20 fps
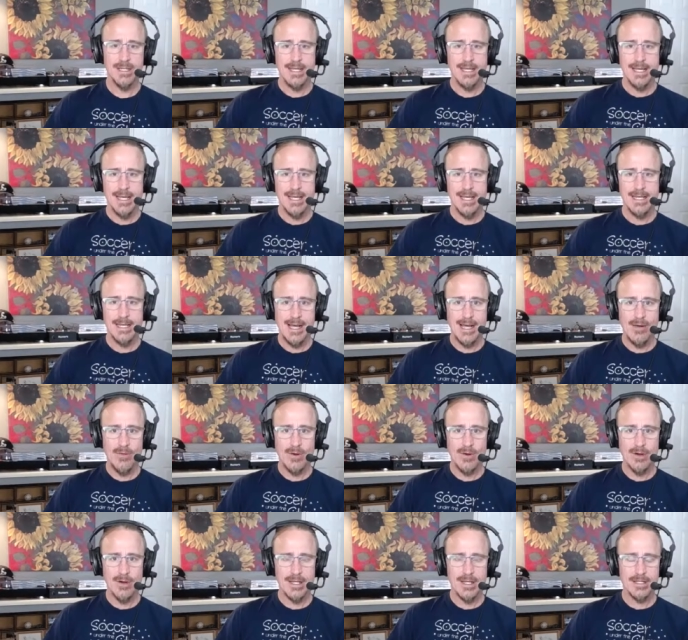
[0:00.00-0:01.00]
And now
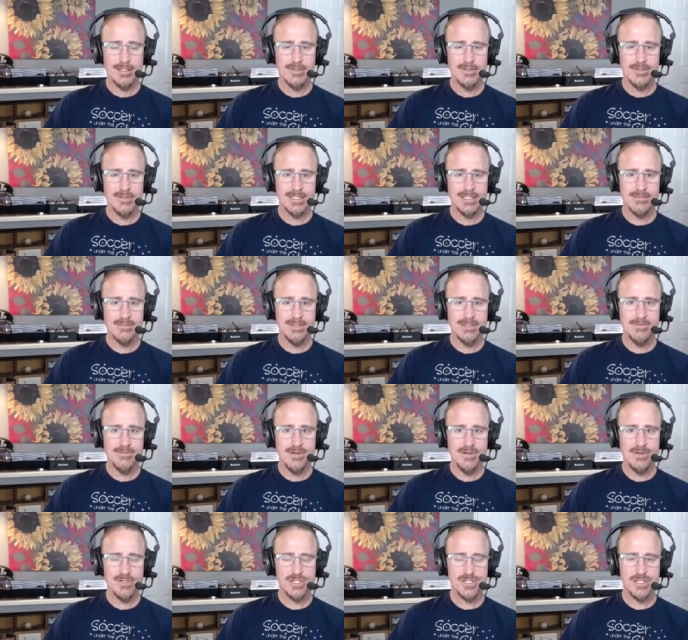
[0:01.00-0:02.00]
we're doing some
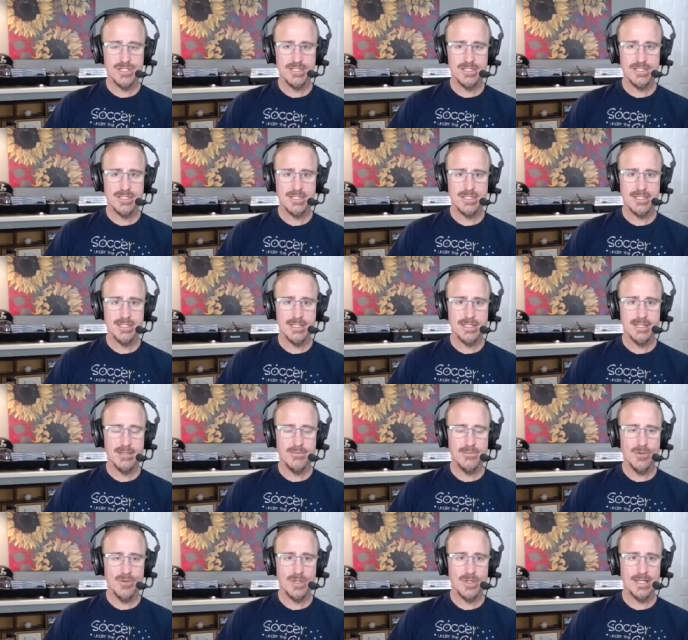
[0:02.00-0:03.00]
devotions in the
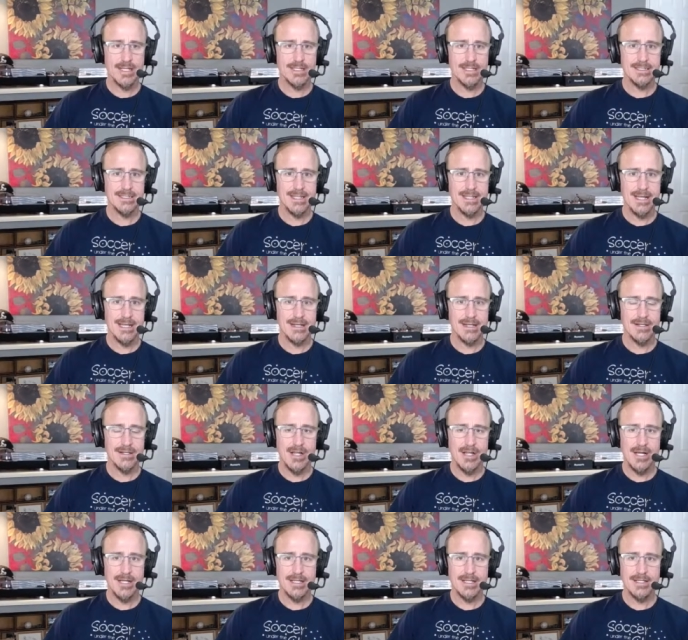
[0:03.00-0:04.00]
mornings, 9
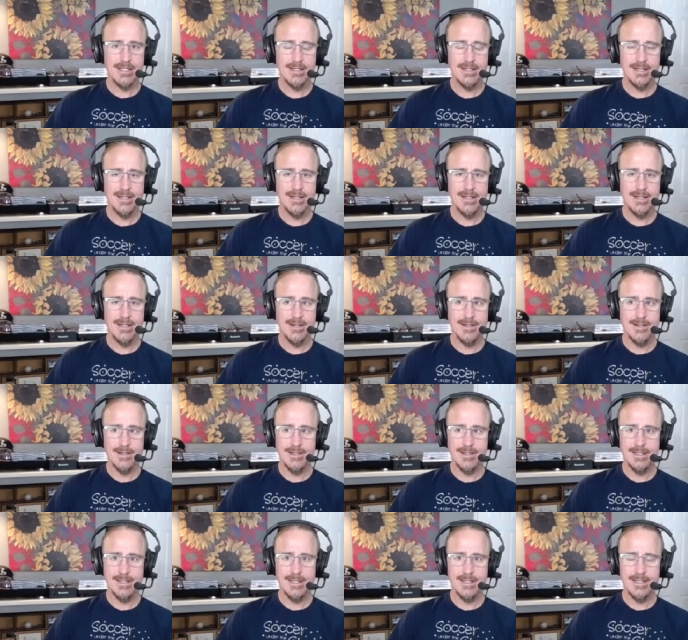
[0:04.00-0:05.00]
o'clock, uh,
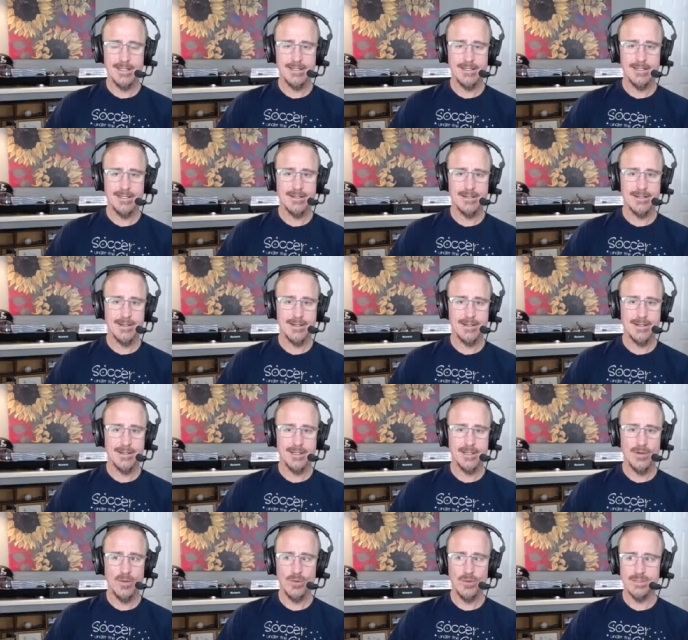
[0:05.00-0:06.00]
in
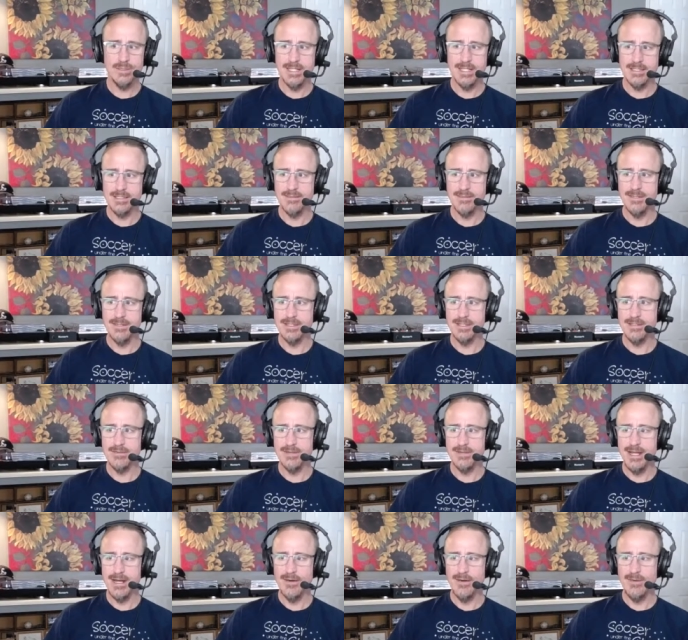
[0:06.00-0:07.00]
the Old Testament. So
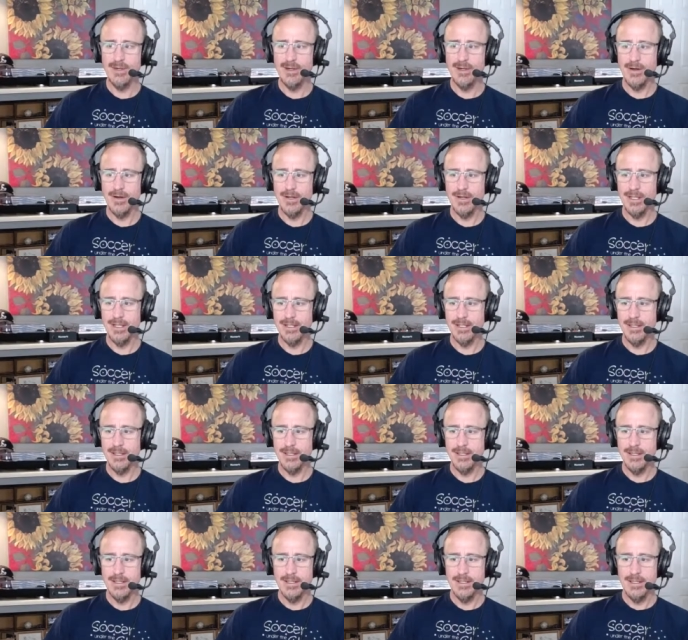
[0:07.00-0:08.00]
now we are in
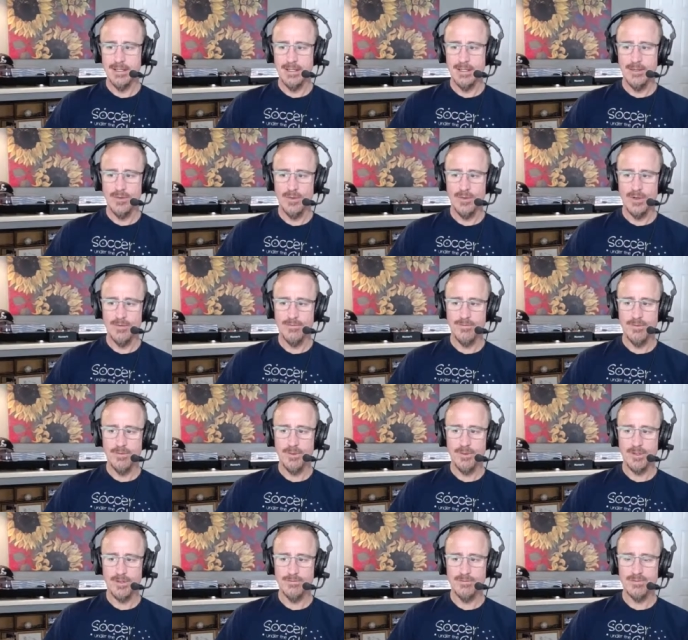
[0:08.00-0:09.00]
the wonderful
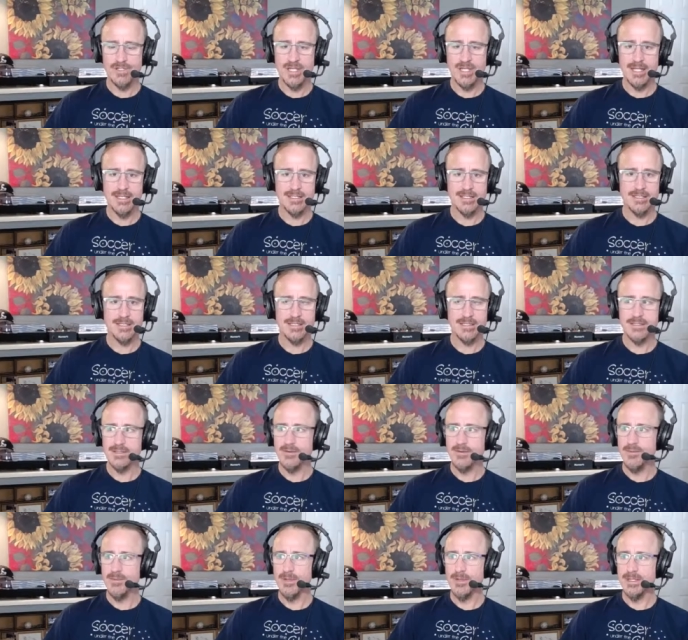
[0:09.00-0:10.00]
book of Genesis.
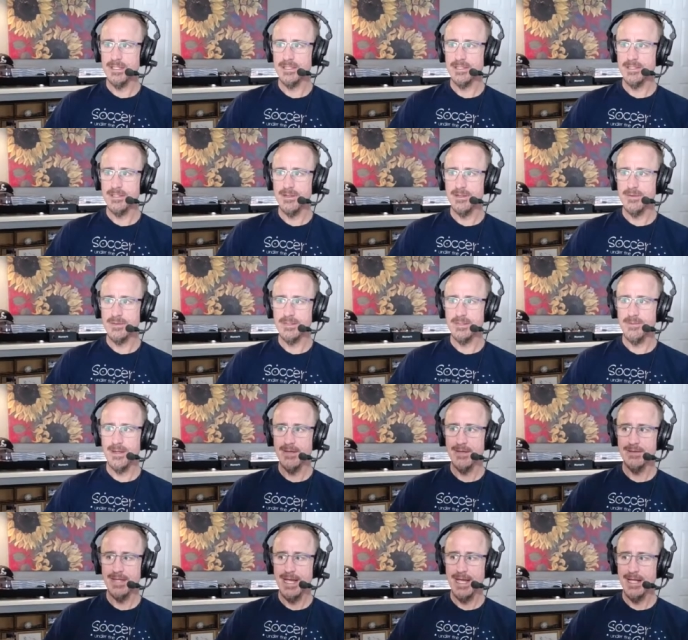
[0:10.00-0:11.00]
So pretty stoked
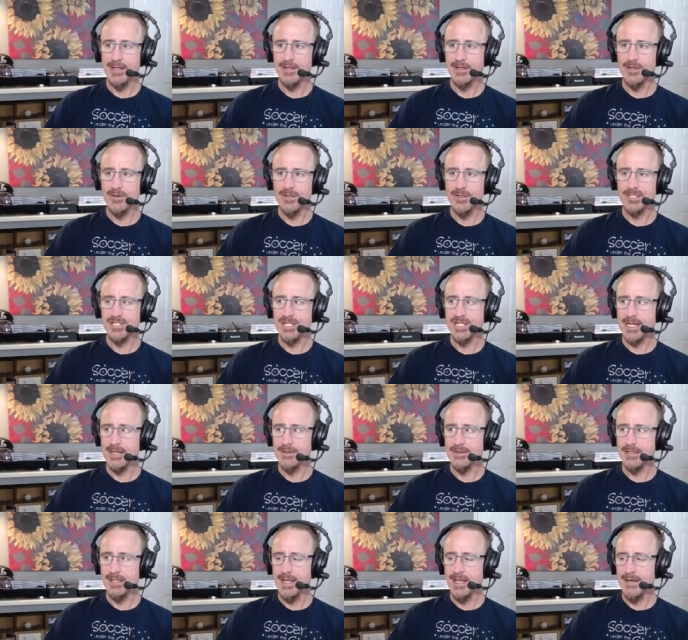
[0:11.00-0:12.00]
about that. You can always check
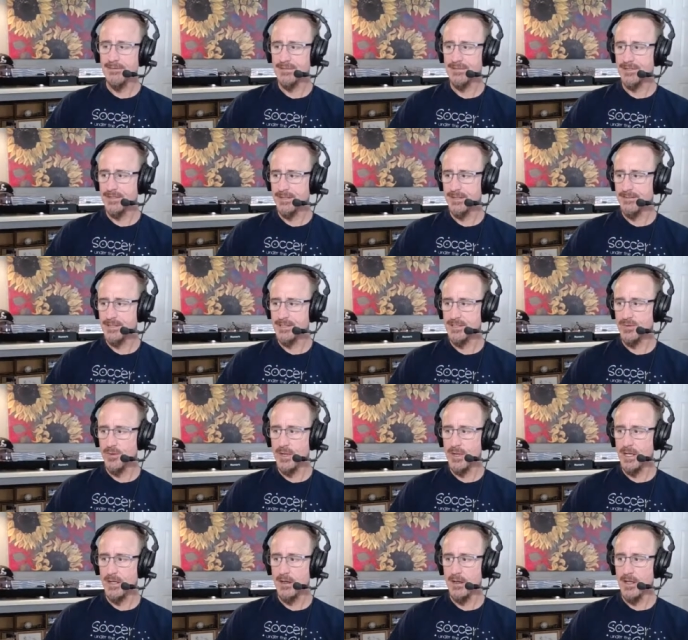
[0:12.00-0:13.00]
out the live stream as
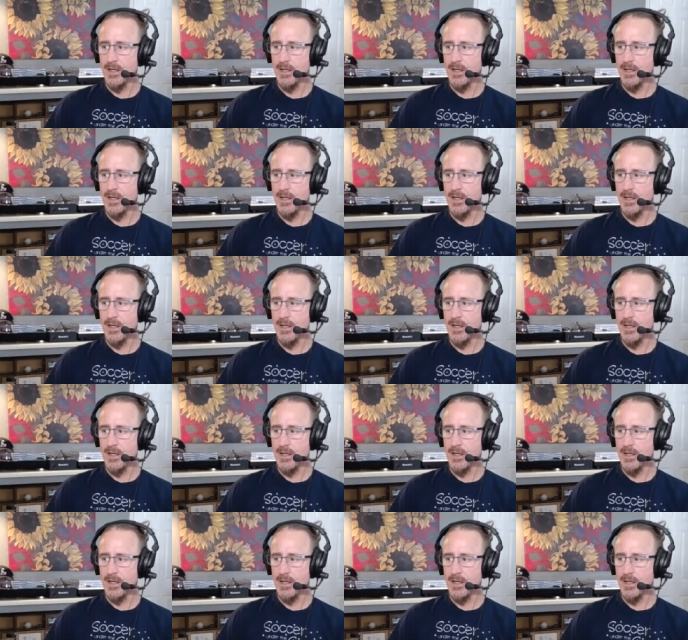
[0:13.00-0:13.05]
well